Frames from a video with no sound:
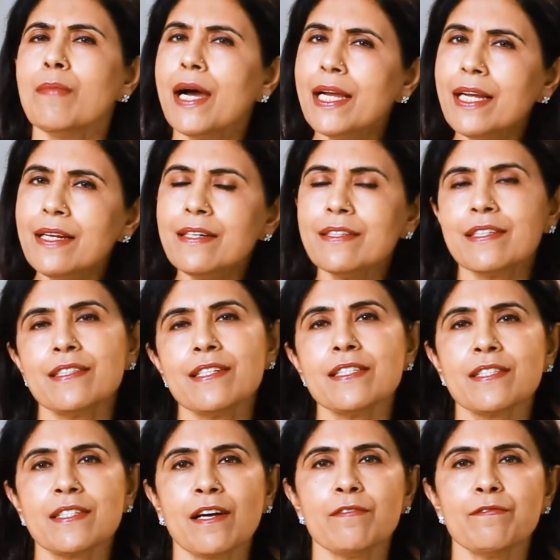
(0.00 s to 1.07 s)
mild
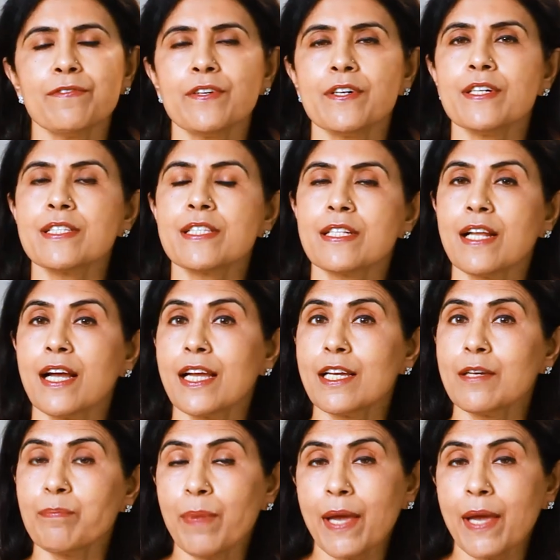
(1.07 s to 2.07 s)
discomforts like